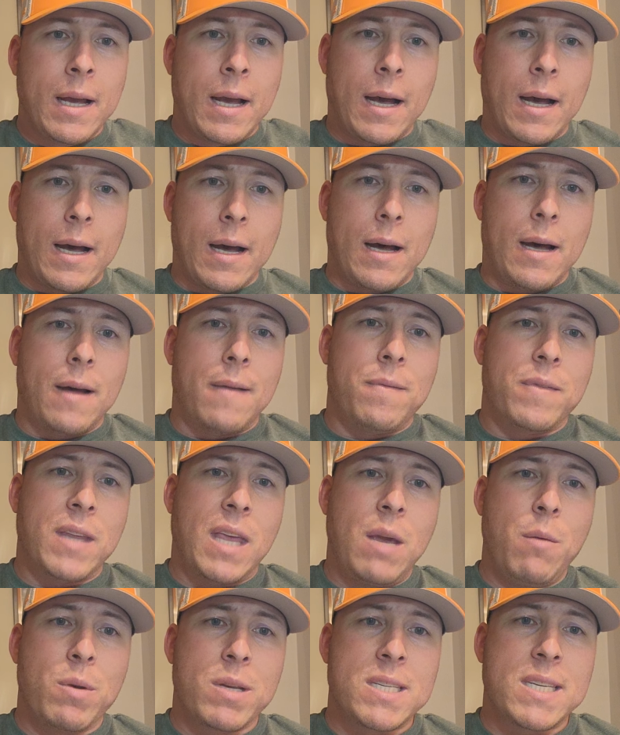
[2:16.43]
Uh,
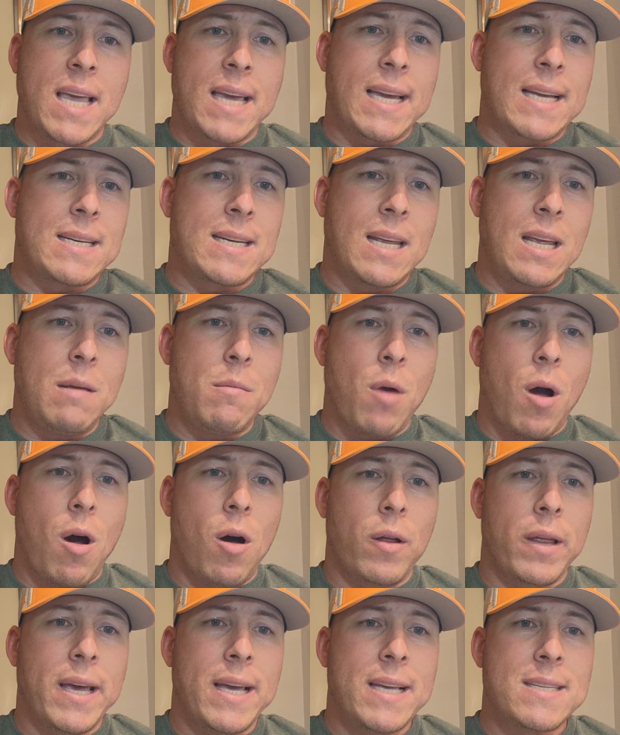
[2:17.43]
he was second team
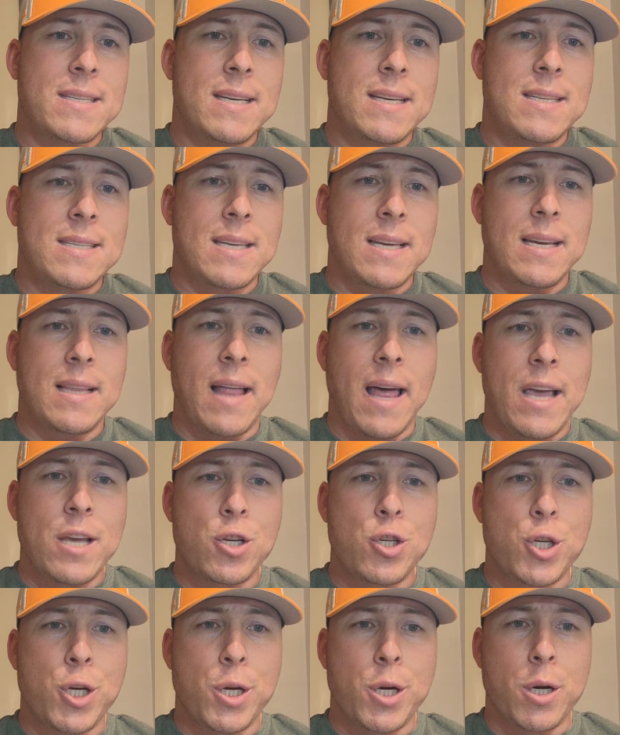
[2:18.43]
All SEC
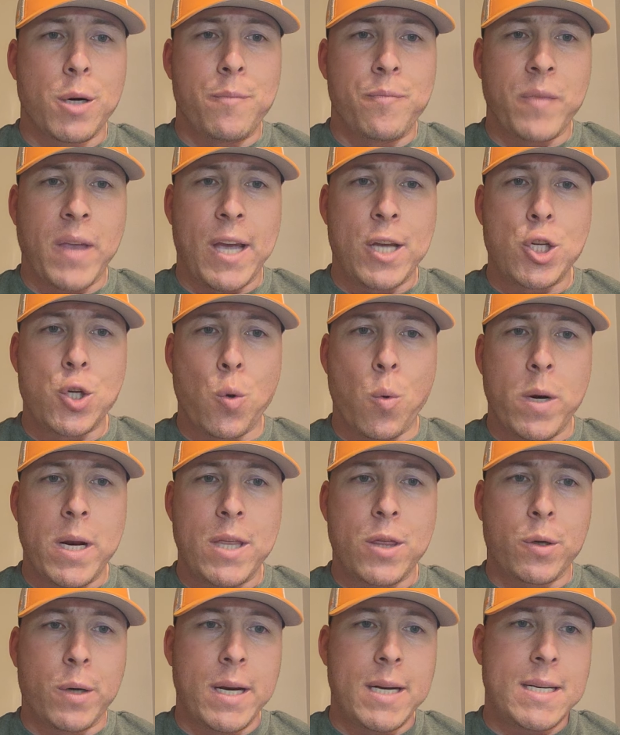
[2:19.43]
last year, had
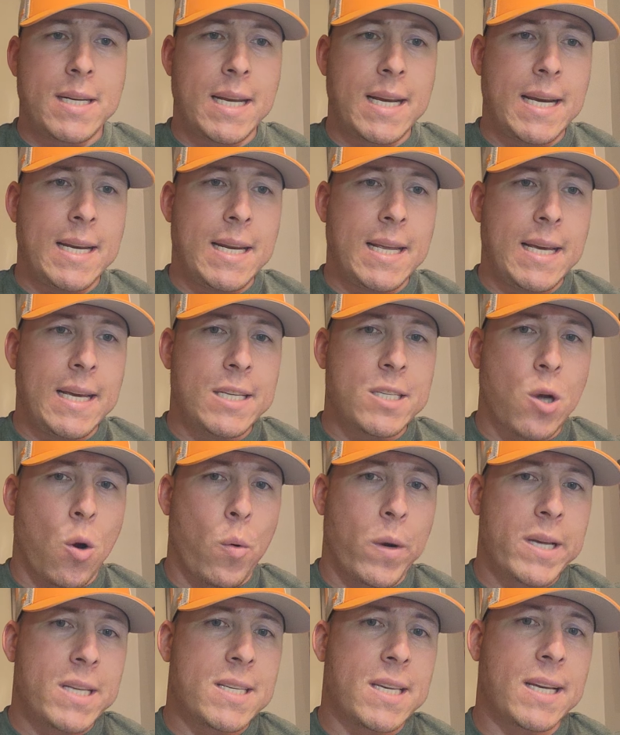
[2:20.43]
23 TDs,
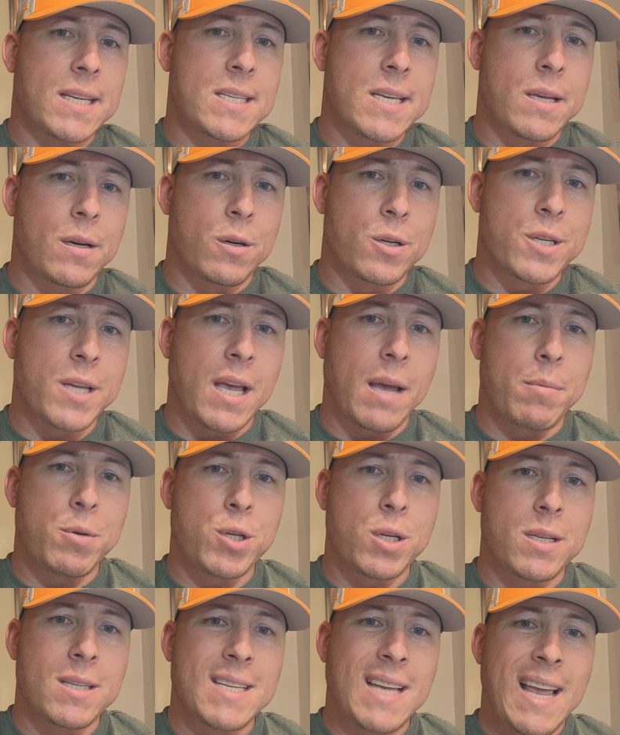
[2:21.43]
only six
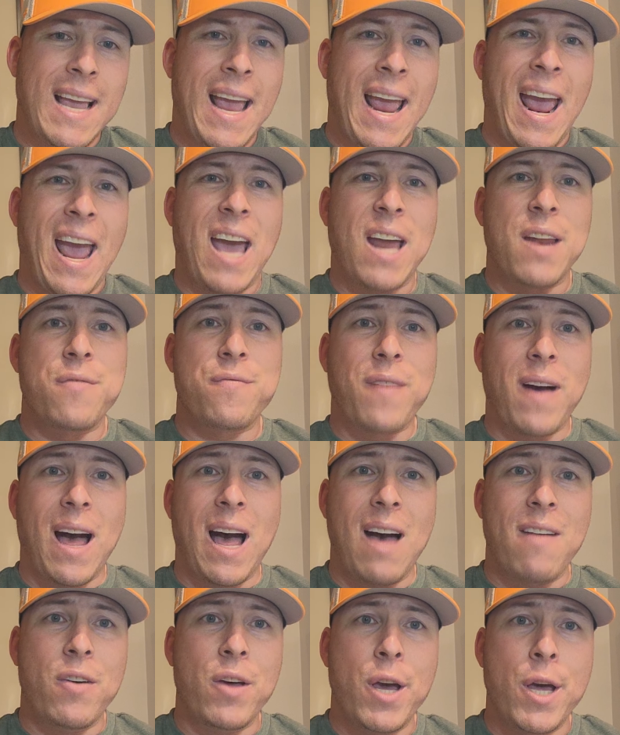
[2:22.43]
interceptions, had
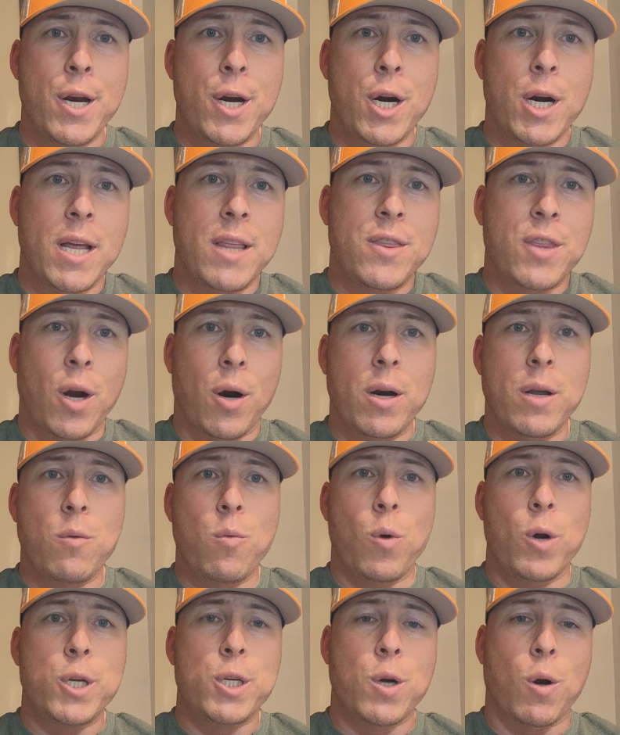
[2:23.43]

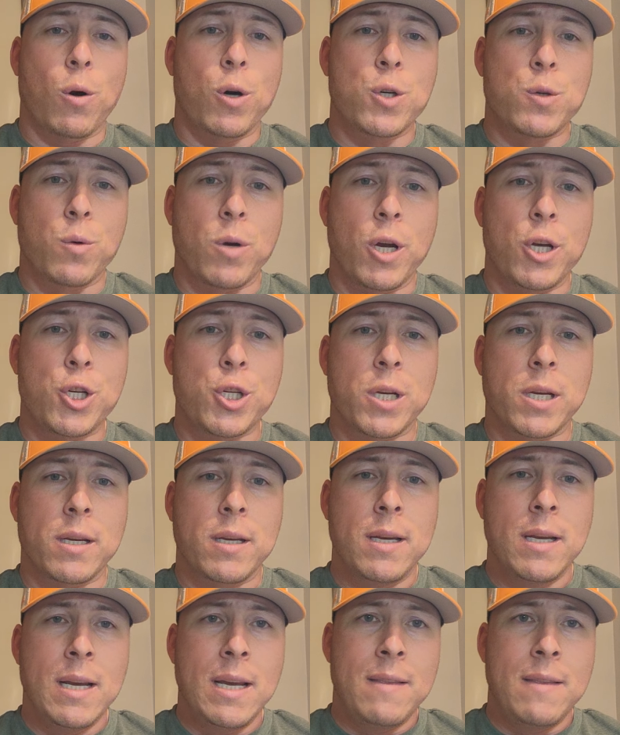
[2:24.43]
531 yards rushing.